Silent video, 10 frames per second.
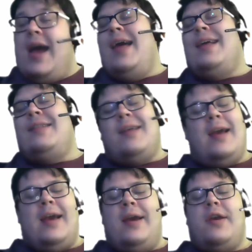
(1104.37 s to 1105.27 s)
and
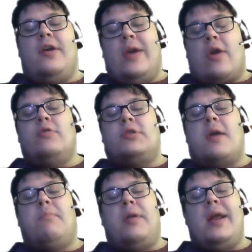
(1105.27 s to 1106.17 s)
uh, you know, it goes
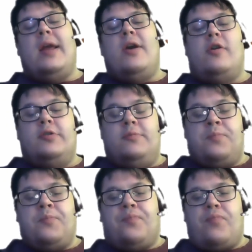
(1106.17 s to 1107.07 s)
completely
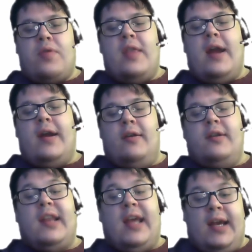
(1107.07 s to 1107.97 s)
on
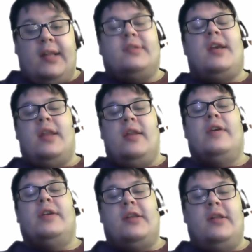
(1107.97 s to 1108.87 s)
their needs,
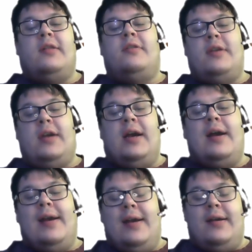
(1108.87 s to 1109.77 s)
the individual.
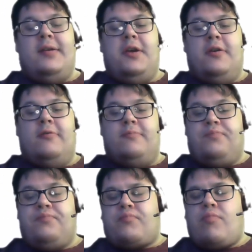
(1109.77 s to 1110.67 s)
Uh, you know,